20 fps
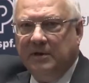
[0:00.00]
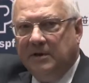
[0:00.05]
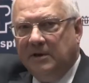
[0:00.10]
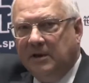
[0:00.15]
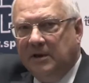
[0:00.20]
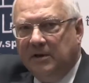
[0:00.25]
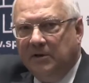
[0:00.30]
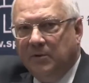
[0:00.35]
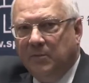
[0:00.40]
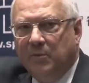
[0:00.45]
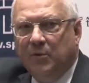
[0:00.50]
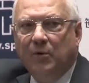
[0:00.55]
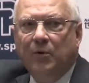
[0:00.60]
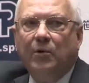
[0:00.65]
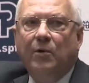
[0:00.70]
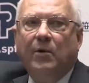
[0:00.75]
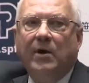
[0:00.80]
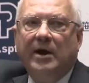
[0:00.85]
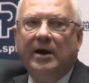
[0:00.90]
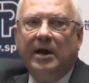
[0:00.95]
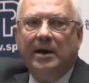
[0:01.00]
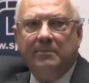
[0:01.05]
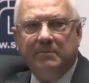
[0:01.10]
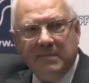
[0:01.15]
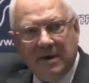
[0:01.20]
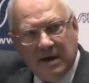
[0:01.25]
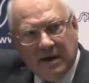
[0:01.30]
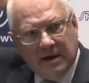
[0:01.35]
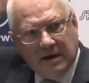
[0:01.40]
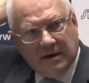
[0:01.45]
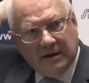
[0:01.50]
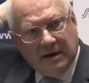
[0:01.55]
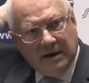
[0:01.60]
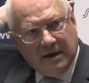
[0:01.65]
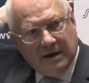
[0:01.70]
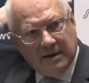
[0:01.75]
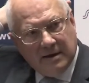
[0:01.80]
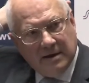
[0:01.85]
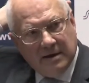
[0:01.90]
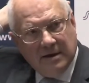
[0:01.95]
in the Boko Haram
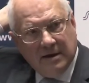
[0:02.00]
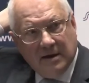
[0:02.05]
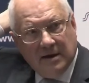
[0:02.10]
area,